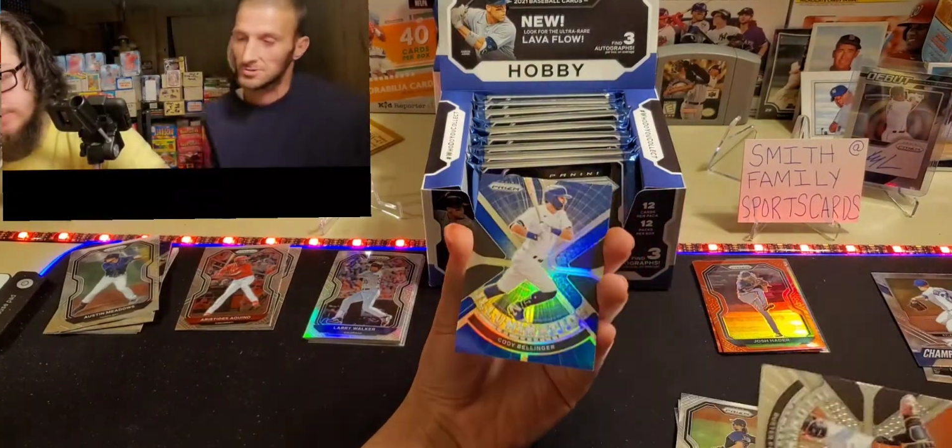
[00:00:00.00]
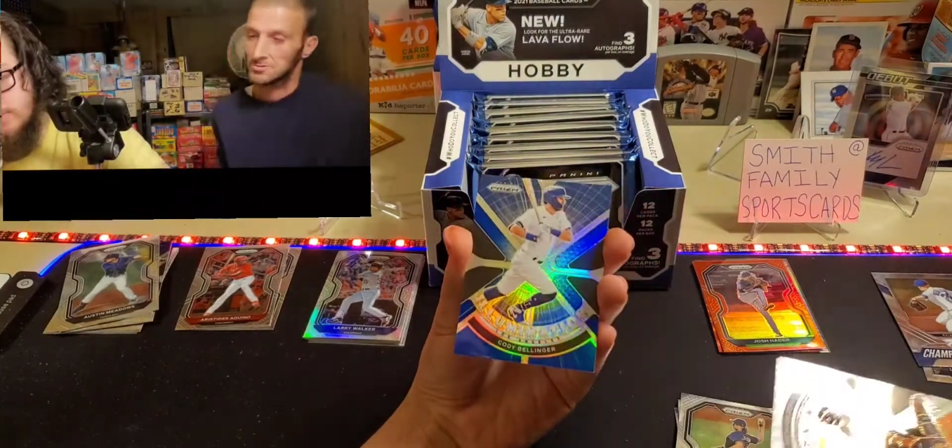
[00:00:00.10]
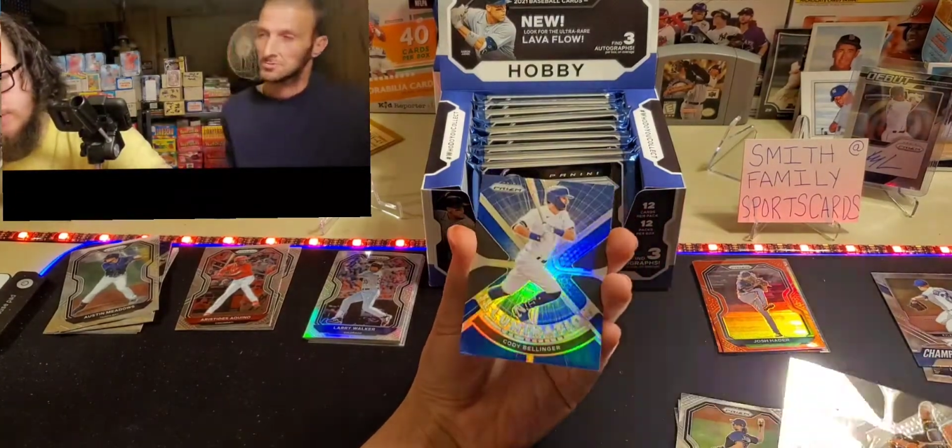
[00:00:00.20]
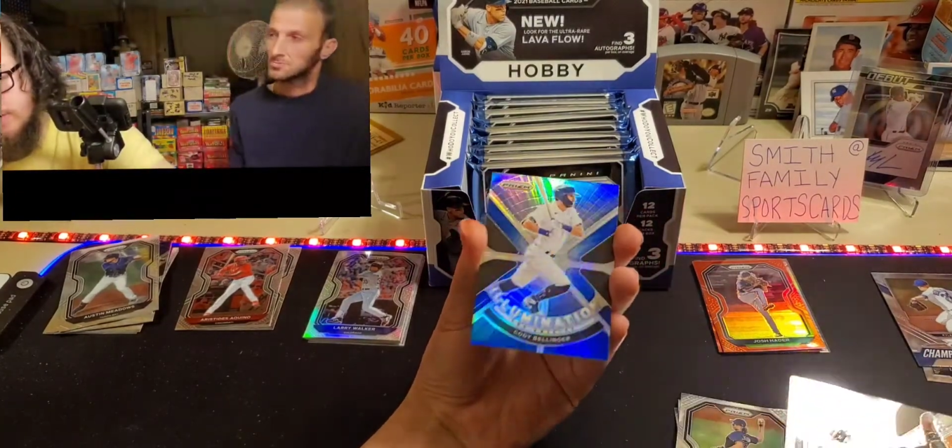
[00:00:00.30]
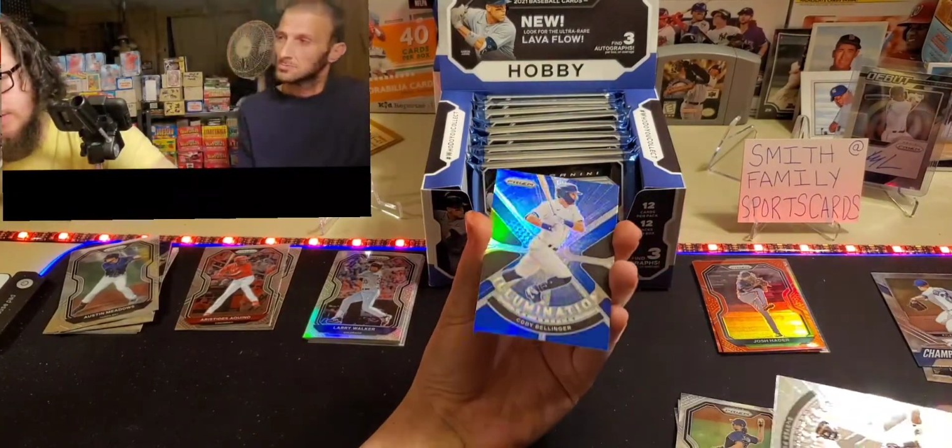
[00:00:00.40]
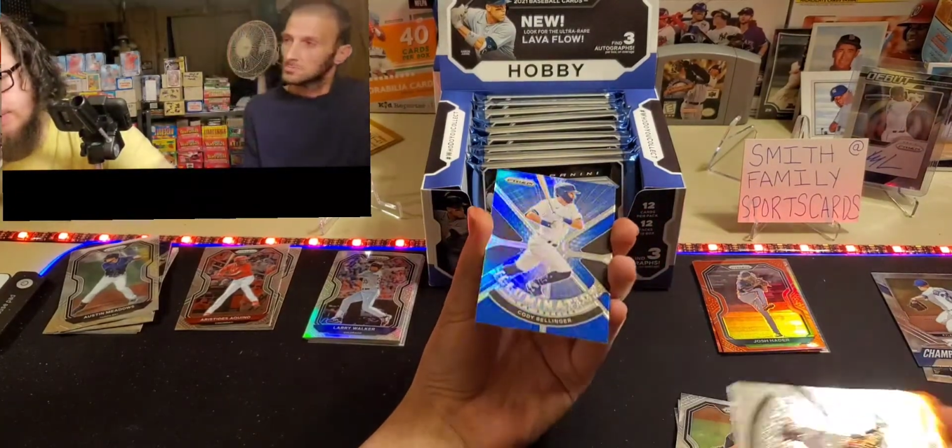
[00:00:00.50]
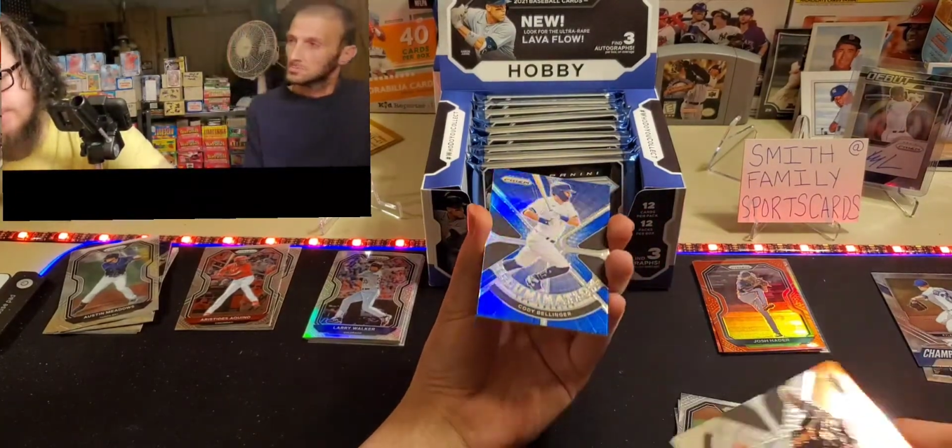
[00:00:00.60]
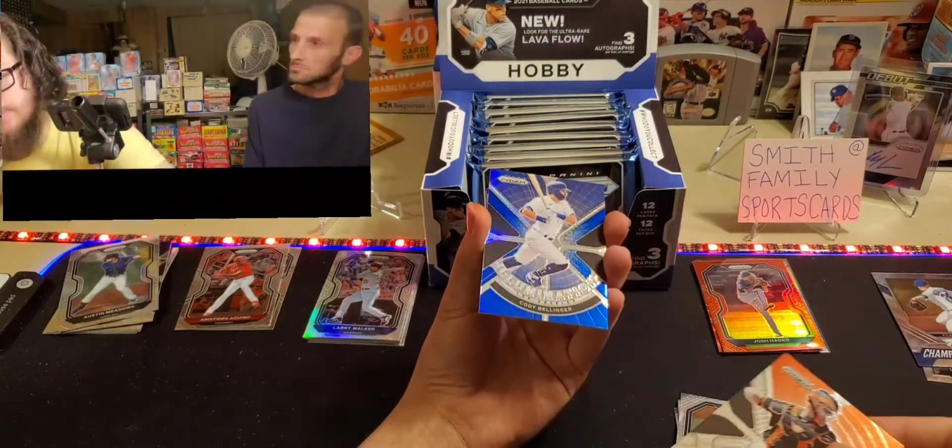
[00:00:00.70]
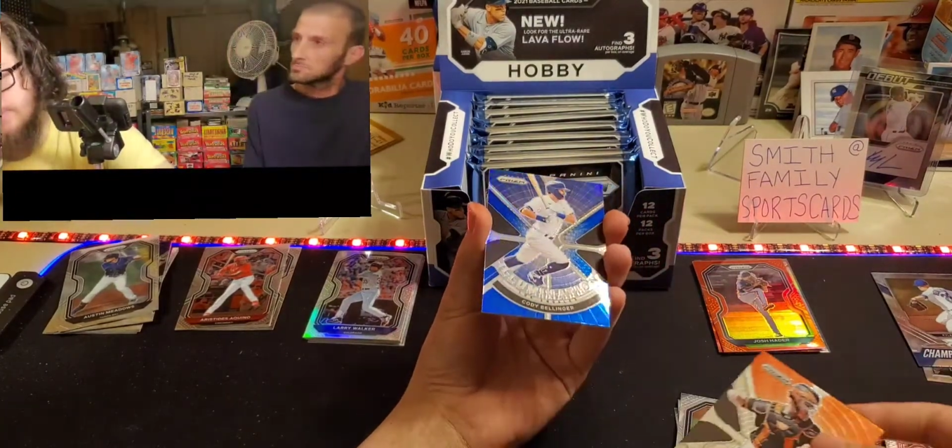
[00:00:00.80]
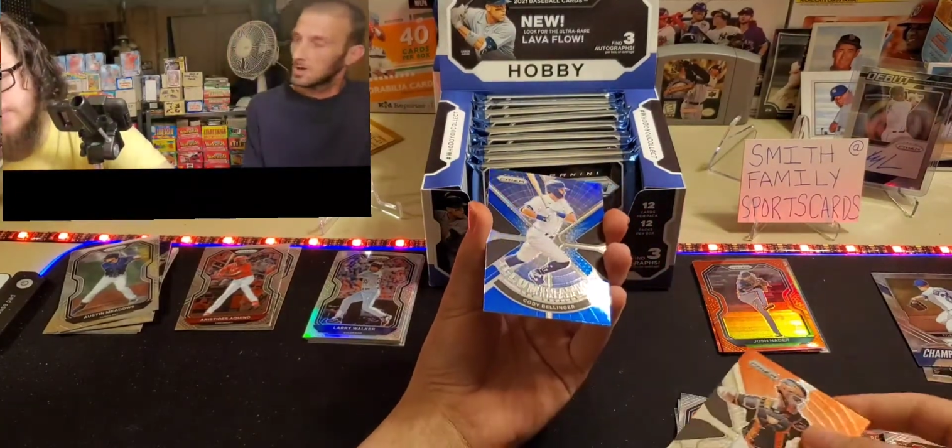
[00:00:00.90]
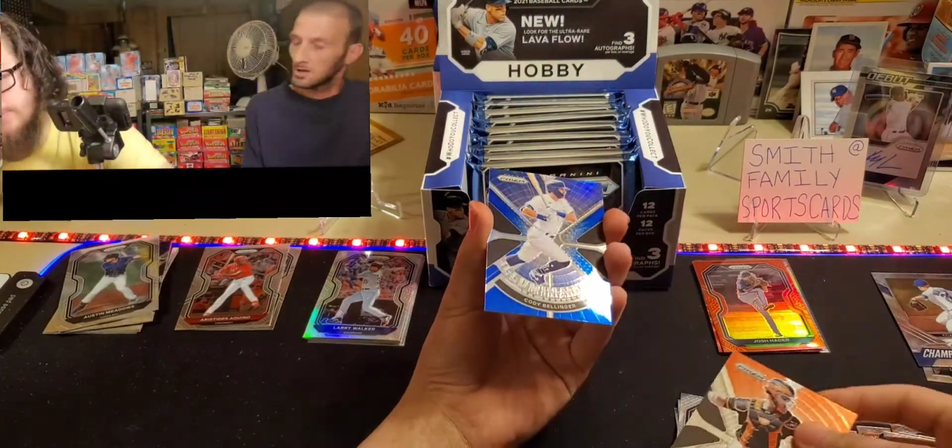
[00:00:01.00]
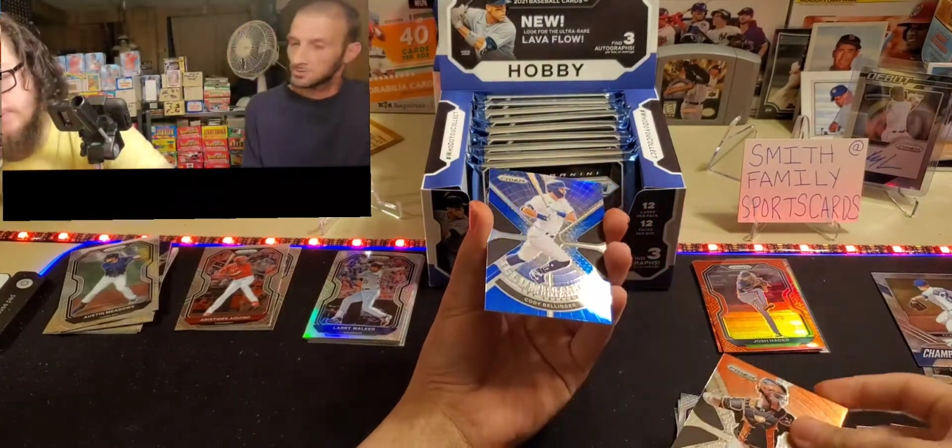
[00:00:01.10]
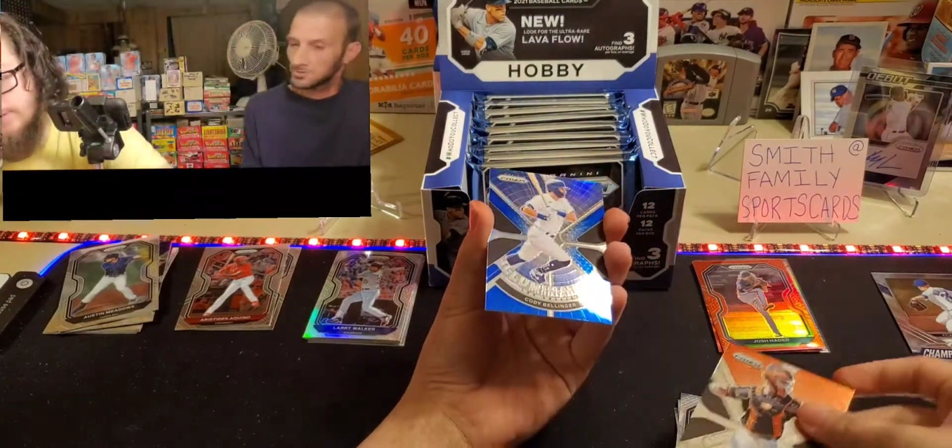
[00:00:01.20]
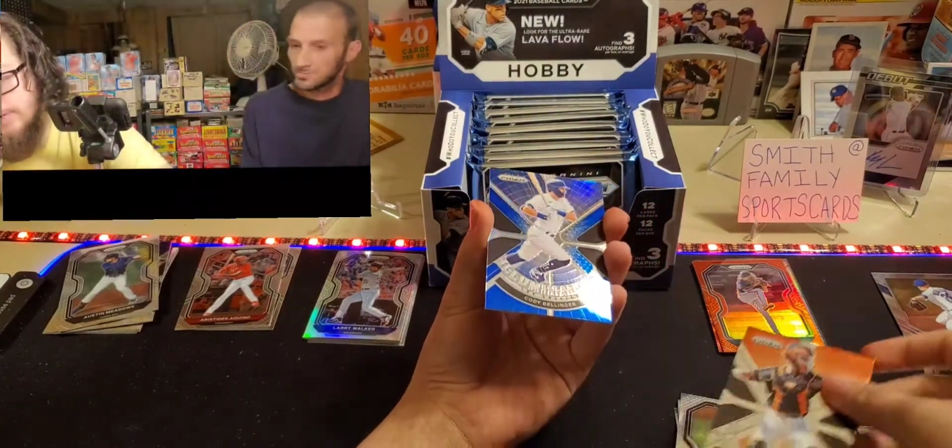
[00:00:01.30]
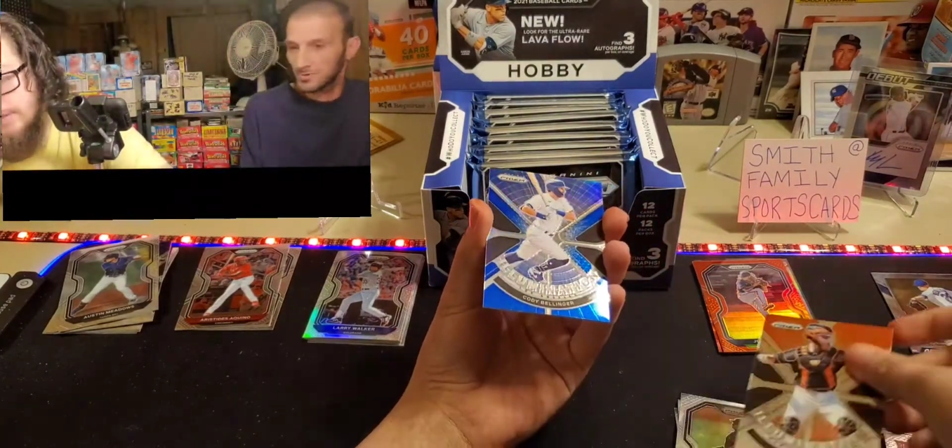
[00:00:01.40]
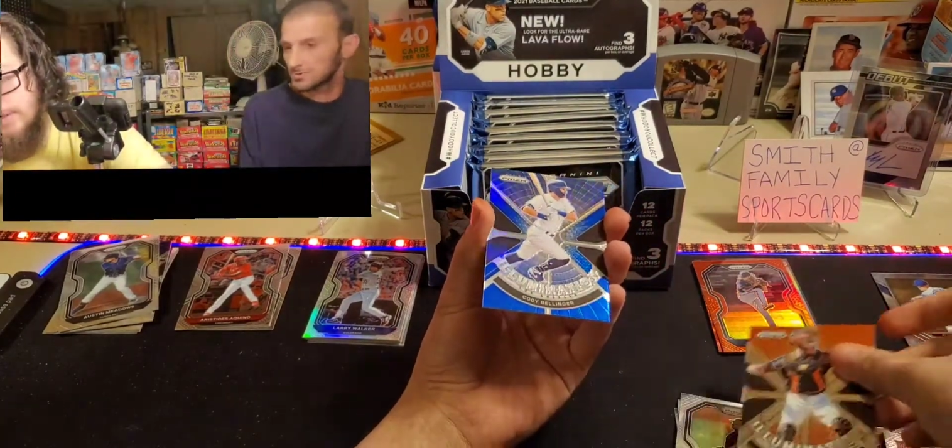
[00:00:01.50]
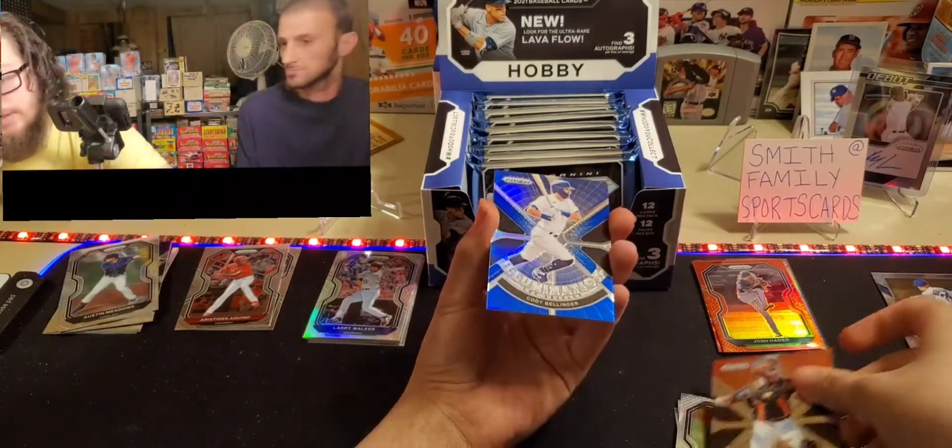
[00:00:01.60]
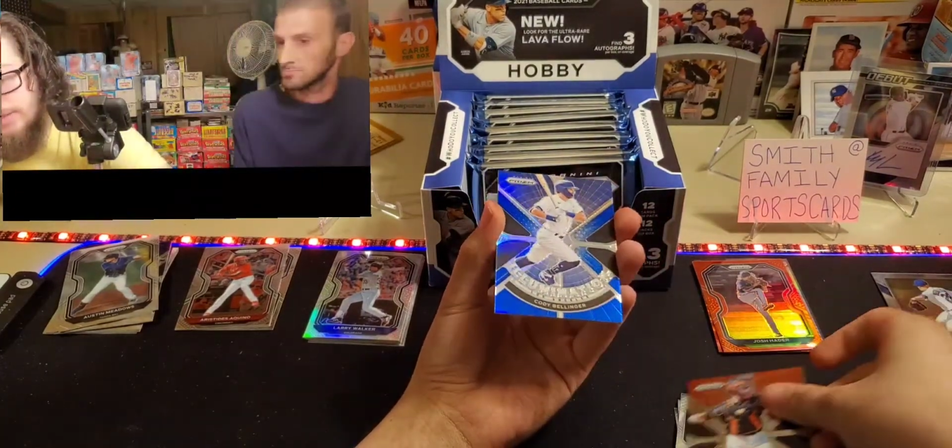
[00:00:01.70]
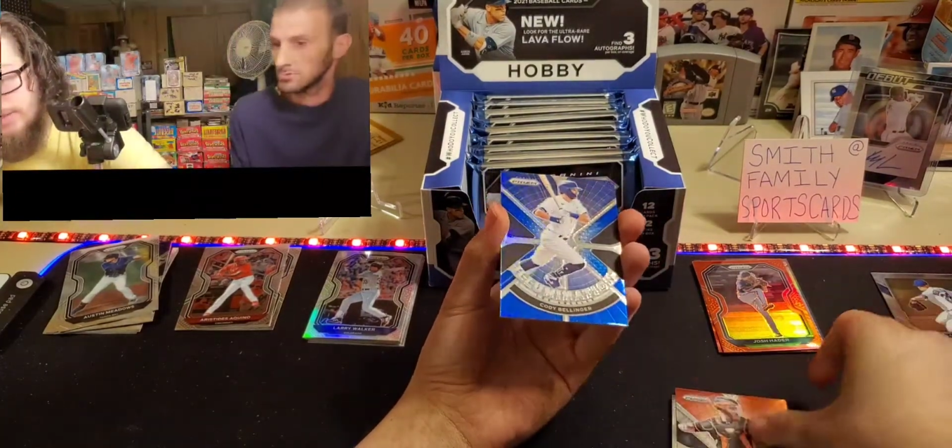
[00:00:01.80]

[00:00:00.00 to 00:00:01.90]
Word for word: Yeah, Illuminations.